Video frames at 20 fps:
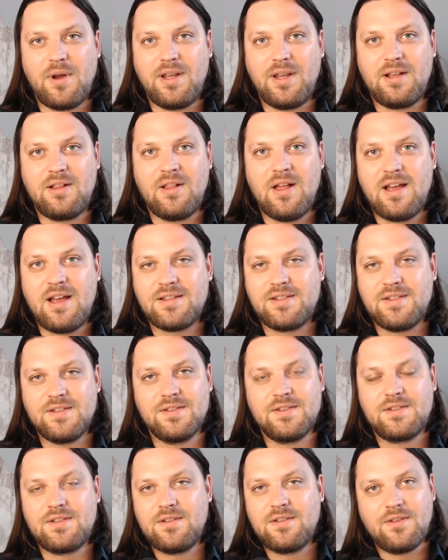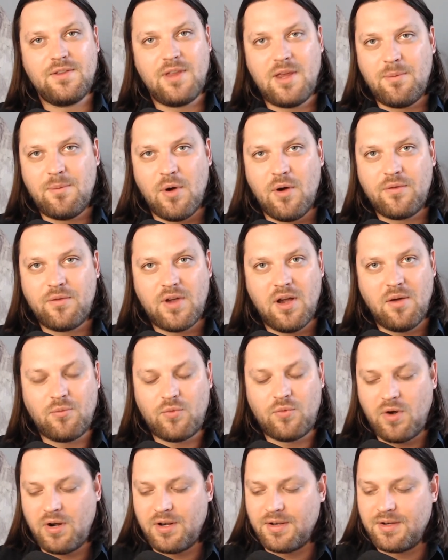classes, they both come
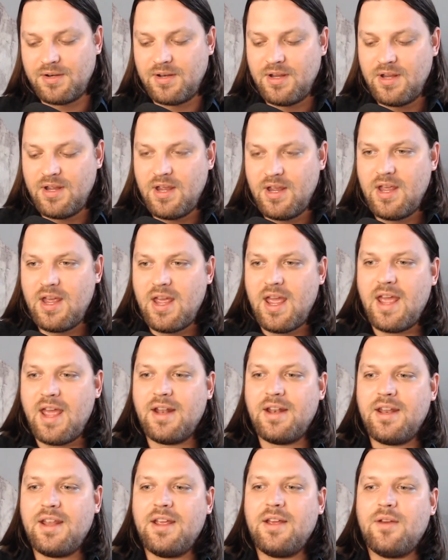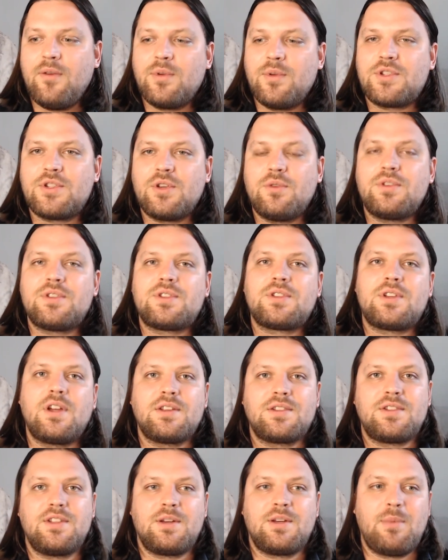running. And what's so
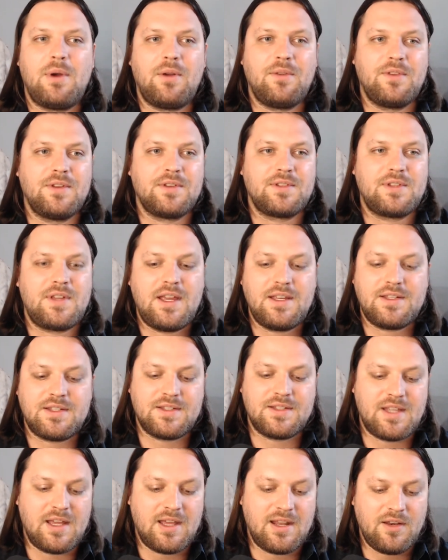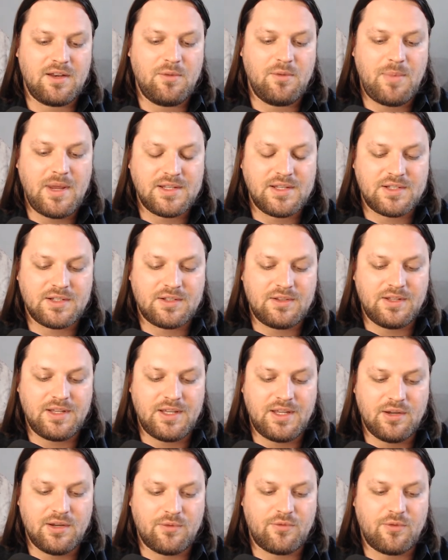disgusting about this case is that you basically
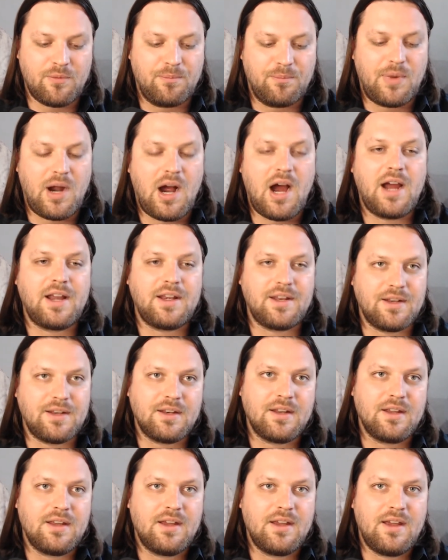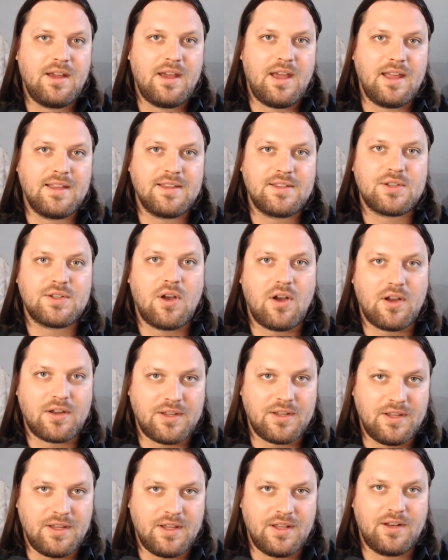hear from Biden and
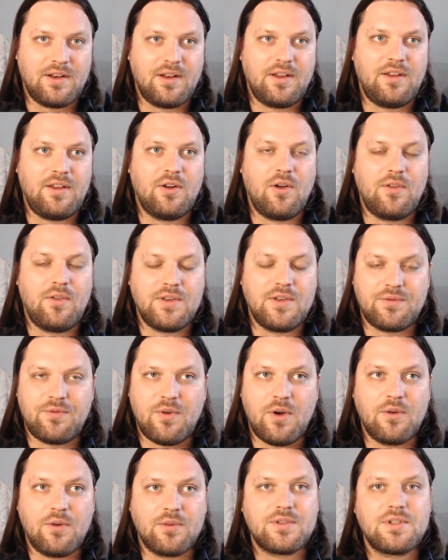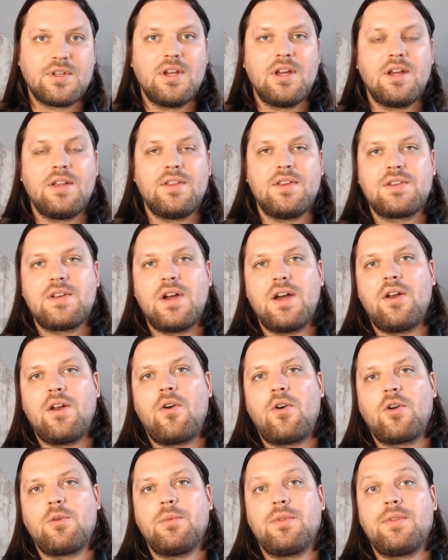Psaki and all these folks this kind of
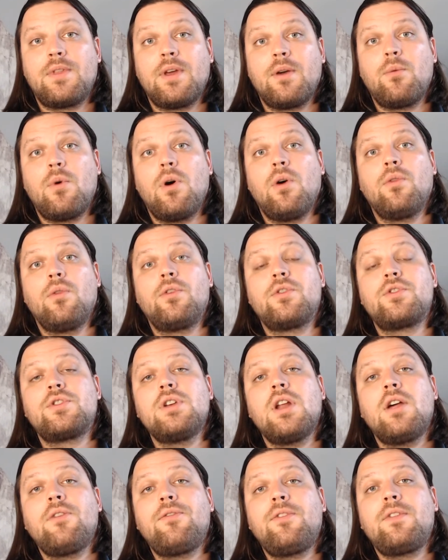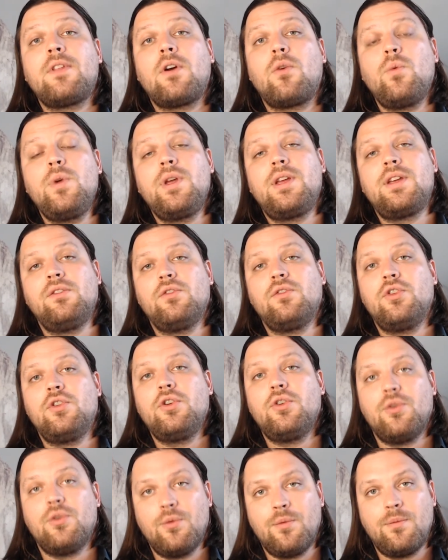argument that, well, there's nothing that we can
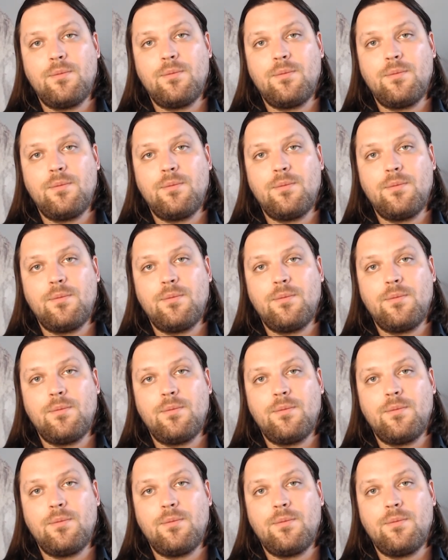do